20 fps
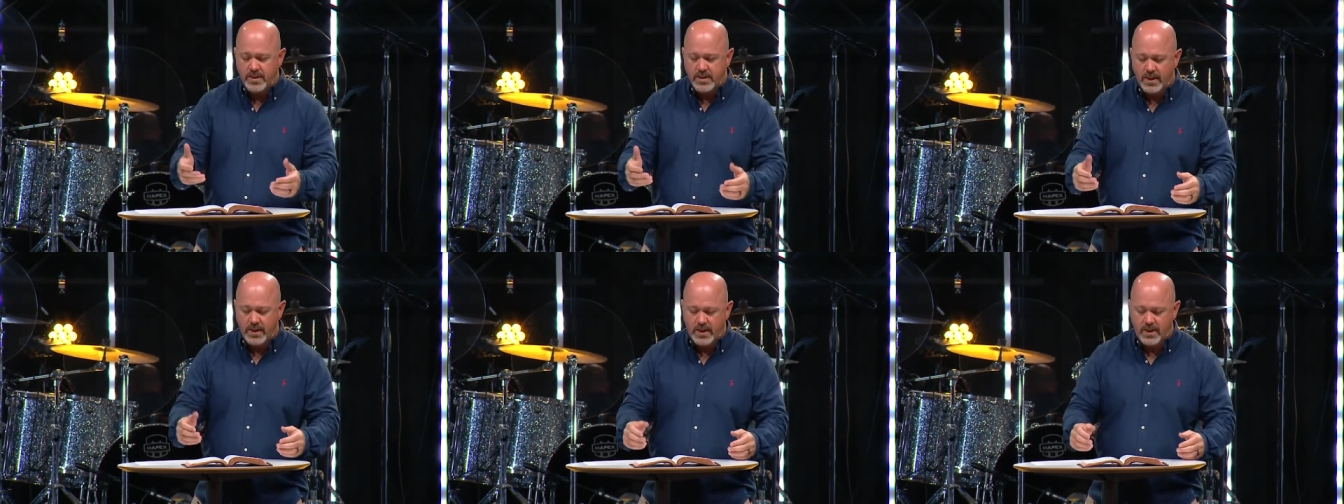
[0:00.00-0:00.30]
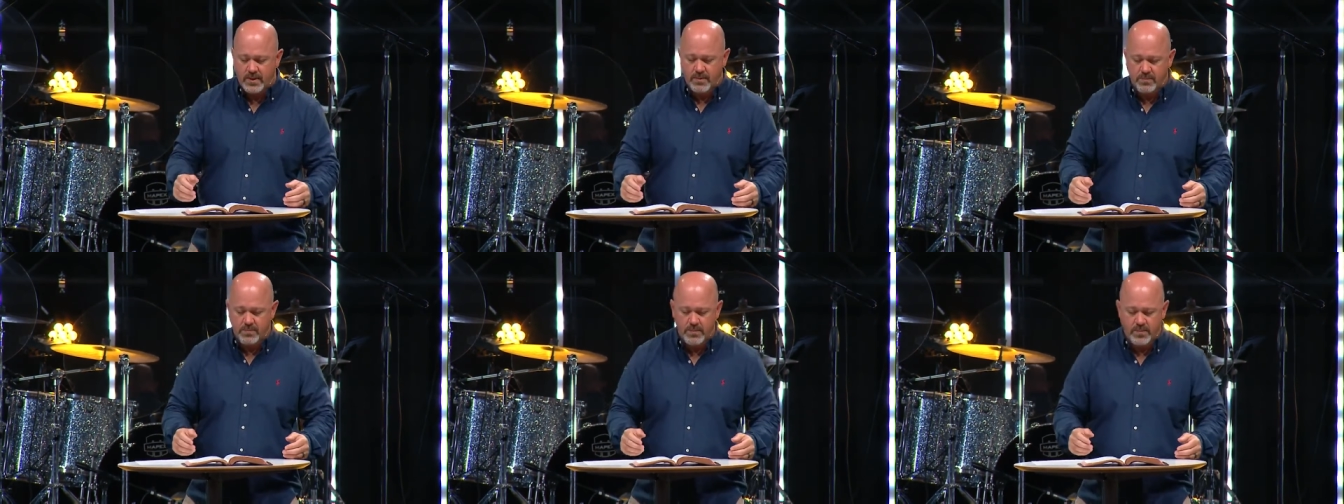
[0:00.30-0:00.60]
to
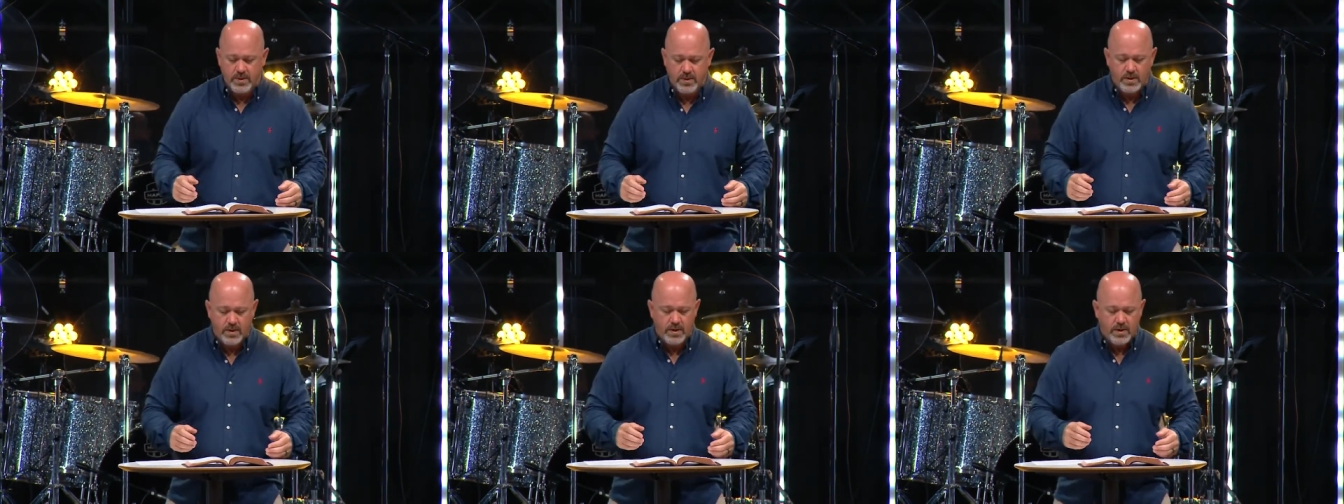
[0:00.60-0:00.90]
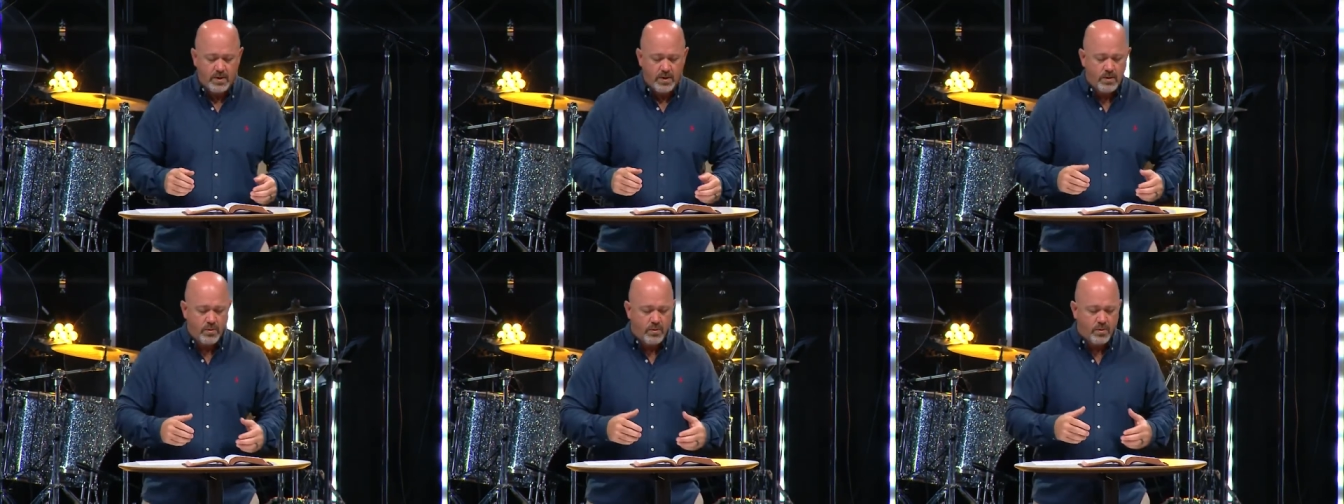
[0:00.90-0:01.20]
Him?
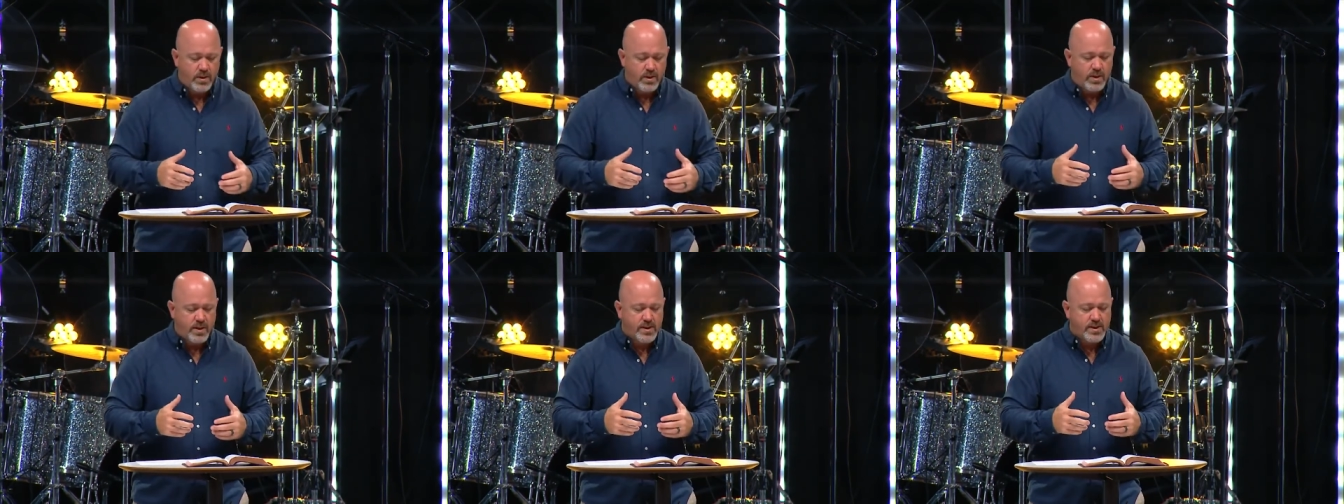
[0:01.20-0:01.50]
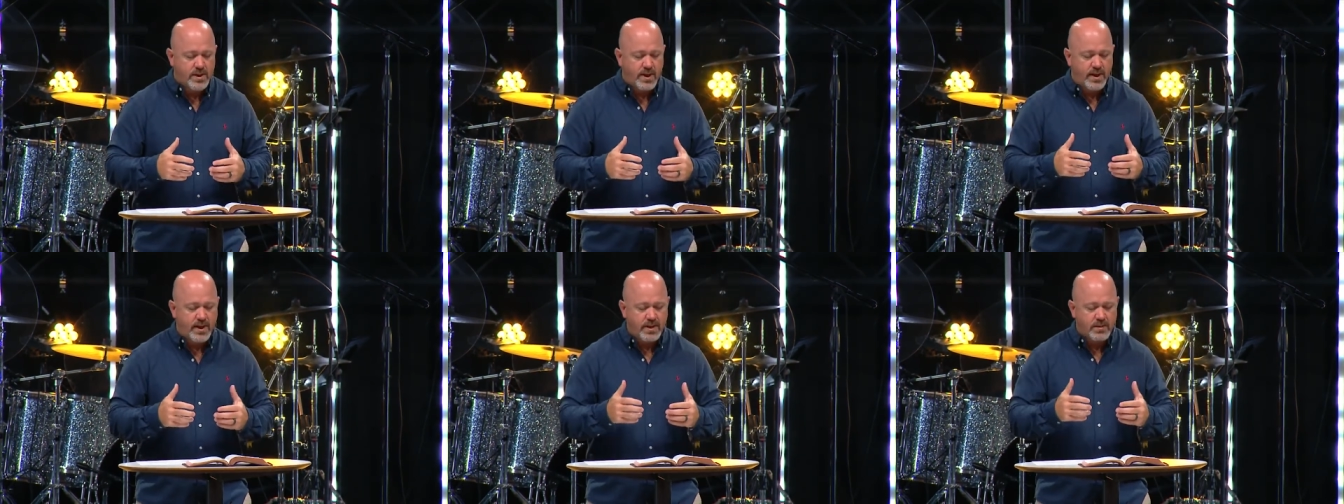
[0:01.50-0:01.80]
One of the
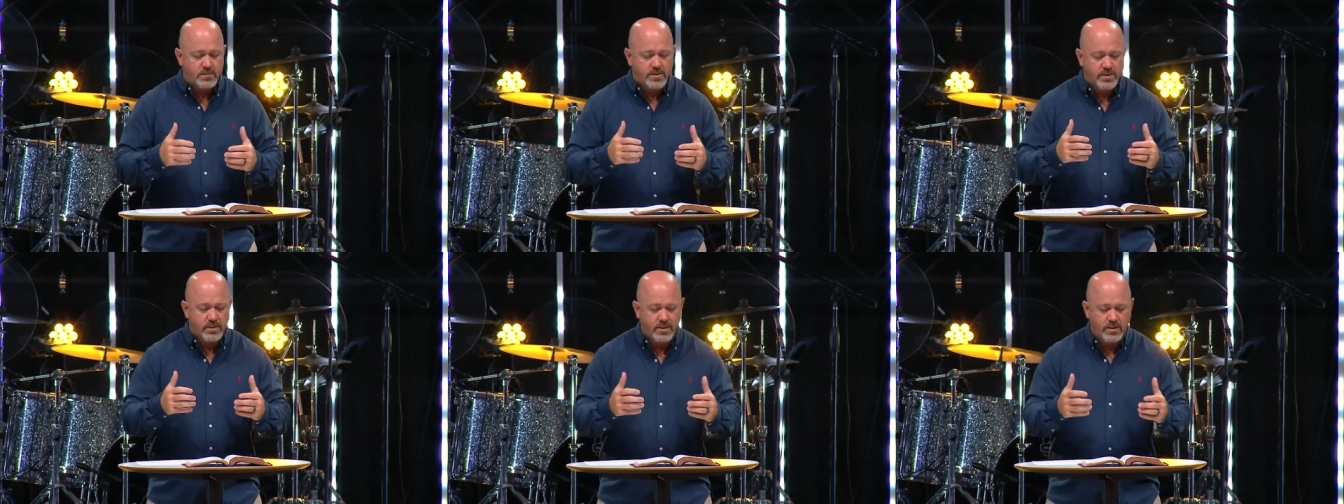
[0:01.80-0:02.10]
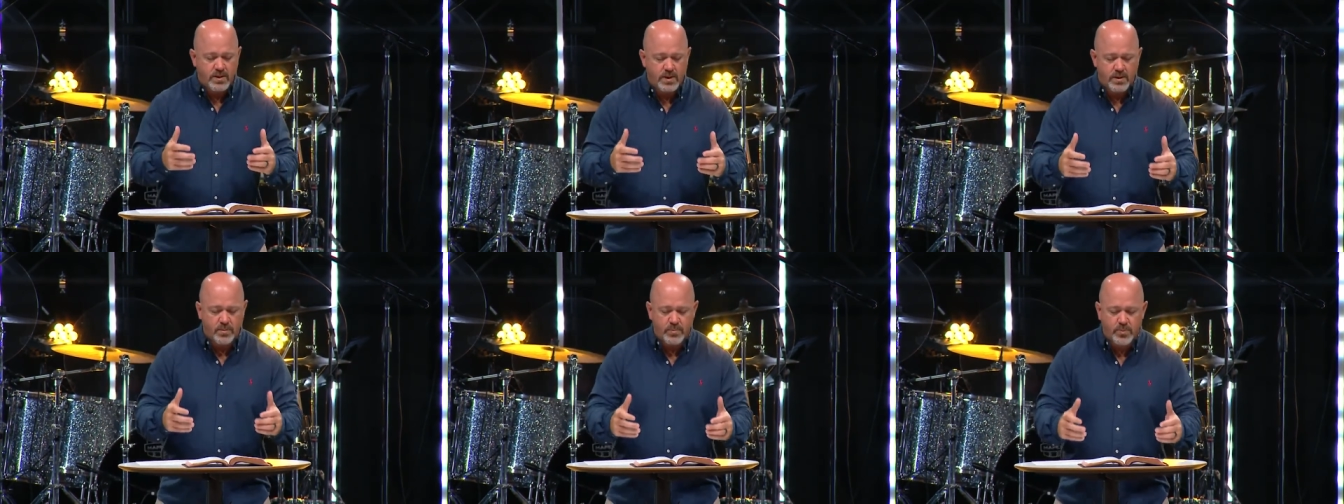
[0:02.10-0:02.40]
times that you're